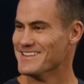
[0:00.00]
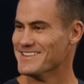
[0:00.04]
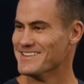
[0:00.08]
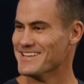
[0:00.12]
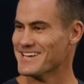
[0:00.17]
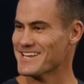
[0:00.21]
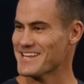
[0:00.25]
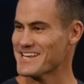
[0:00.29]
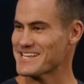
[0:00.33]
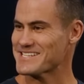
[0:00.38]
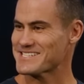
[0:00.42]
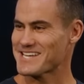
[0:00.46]

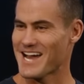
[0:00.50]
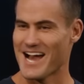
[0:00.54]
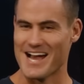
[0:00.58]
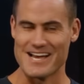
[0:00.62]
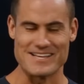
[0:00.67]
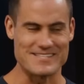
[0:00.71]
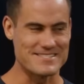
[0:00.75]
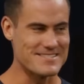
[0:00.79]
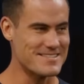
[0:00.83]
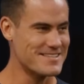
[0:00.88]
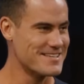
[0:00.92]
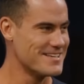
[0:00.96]
Look at these
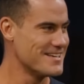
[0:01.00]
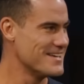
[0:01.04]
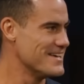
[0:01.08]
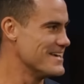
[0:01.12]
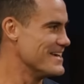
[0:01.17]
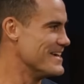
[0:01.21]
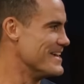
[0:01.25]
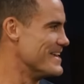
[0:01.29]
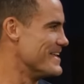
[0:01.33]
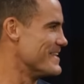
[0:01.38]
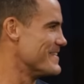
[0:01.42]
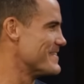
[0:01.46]
guys.
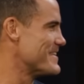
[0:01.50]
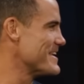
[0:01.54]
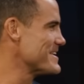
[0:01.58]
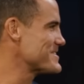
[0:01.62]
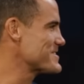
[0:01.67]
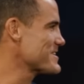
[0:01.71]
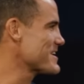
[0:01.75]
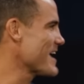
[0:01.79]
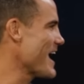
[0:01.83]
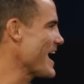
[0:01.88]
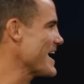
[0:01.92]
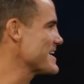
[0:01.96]

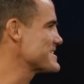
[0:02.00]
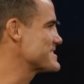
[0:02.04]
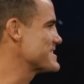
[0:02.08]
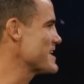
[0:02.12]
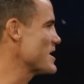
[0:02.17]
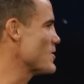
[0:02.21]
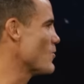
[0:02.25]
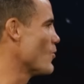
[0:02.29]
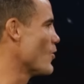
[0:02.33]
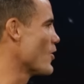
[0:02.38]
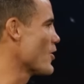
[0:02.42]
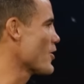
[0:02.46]
These are guys
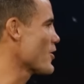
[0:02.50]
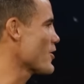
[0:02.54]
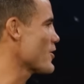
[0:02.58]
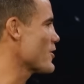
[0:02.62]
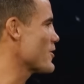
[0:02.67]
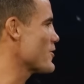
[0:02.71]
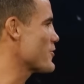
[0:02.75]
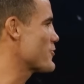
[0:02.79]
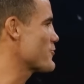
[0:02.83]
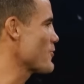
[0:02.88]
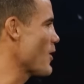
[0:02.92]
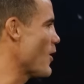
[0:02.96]
that were
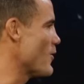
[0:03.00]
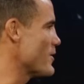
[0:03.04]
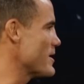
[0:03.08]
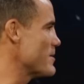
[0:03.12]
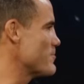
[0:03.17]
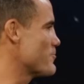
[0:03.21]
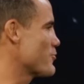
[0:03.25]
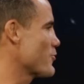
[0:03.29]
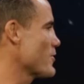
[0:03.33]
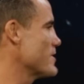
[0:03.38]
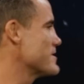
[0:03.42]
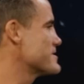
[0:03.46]
thrown
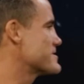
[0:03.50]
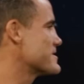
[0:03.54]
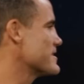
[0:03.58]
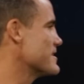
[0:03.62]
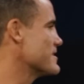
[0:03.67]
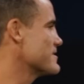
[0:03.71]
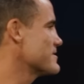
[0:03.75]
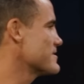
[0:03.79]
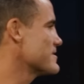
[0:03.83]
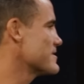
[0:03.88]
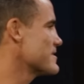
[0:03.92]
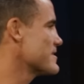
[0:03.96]
in
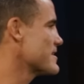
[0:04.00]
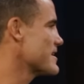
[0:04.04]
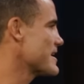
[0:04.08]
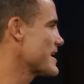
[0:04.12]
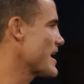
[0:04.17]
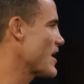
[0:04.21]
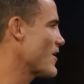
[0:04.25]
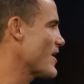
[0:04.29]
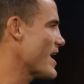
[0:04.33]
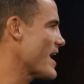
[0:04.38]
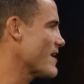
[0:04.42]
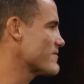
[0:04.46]
prison.
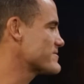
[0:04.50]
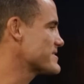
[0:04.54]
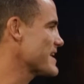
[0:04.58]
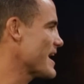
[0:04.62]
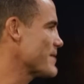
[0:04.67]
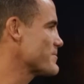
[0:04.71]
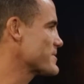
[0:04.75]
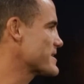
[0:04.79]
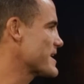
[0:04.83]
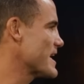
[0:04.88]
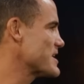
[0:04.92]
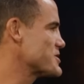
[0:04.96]
And I don't have
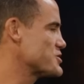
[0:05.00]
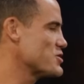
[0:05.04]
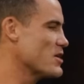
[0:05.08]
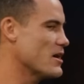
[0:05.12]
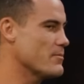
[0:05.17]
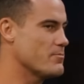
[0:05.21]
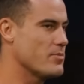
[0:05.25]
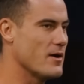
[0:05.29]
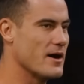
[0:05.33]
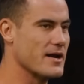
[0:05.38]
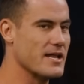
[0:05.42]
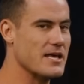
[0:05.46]
time to catch you
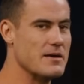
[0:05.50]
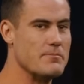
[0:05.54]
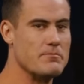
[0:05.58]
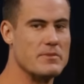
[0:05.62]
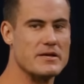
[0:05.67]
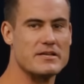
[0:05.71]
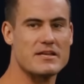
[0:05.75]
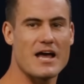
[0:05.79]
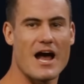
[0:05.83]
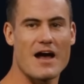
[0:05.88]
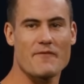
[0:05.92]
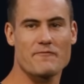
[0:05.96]
up on it,
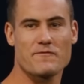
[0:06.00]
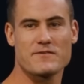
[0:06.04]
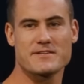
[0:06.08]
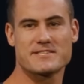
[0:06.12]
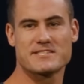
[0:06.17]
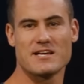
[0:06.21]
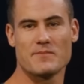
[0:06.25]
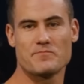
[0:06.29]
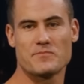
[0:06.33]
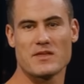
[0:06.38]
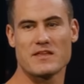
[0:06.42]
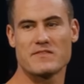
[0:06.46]
but not for
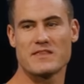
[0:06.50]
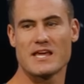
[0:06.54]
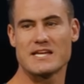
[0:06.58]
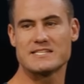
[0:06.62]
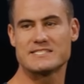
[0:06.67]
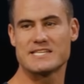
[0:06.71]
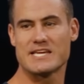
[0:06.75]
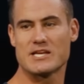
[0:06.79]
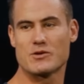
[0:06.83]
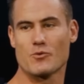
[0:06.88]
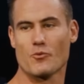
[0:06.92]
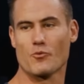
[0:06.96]
something they
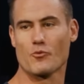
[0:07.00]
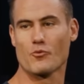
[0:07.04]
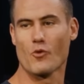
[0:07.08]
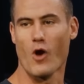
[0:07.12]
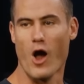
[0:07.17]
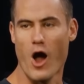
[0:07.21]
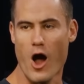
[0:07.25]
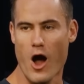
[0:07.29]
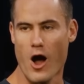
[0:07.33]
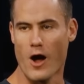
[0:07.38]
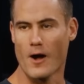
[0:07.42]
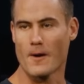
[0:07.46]
did
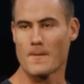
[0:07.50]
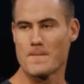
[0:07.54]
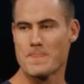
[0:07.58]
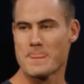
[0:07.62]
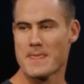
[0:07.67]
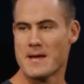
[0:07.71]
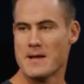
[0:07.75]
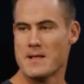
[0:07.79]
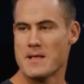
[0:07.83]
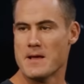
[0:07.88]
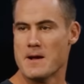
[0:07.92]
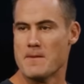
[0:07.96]
wrong,
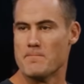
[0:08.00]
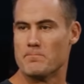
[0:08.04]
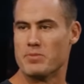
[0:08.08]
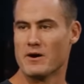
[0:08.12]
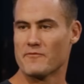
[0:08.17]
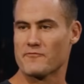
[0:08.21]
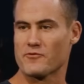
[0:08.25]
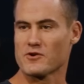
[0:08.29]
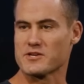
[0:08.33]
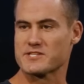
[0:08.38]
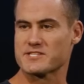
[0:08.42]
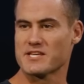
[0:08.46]

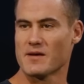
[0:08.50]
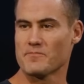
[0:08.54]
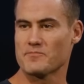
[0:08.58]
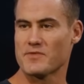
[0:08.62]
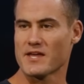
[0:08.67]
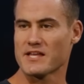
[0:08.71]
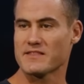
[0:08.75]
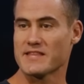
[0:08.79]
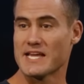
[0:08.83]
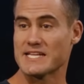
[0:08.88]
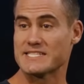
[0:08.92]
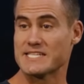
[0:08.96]
but for
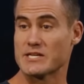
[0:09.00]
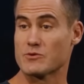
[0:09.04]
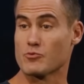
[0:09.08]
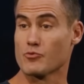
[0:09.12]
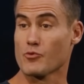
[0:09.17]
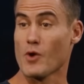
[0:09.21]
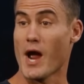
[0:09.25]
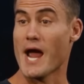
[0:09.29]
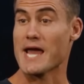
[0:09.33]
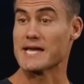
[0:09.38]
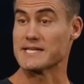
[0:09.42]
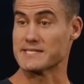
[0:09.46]
something they did
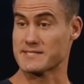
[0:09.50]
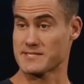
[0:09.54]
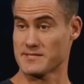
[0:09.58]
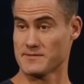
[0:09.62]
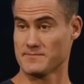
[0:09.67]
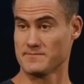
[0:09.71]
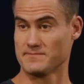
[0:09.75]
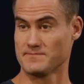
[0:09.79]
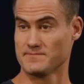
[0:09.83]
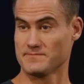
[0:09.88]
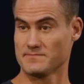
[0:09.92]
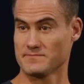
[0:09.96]
right,
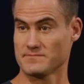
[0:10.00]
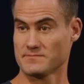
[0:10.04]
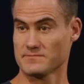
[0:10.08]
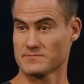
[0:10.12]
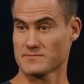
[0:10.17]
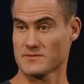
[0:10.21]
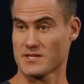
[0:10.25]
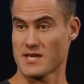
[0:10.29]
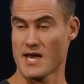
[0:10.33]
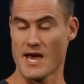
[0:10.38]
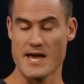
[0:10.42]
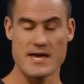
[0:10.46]

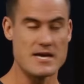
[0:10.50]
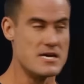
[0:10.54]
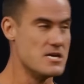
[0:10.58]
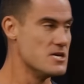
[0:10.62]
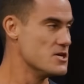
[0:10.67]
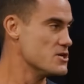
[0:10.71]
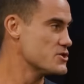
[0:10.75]
okay?